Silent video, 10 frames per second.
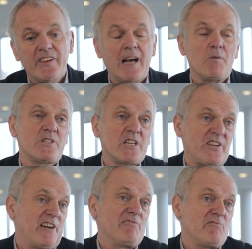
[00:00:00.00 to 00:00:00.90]
that that was a
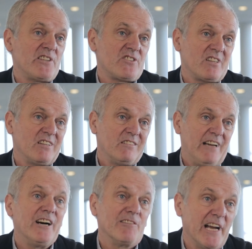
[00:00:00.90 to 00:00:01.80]
terrorist
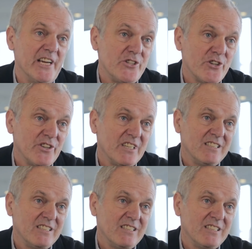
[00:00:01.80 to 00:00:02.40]
outrage.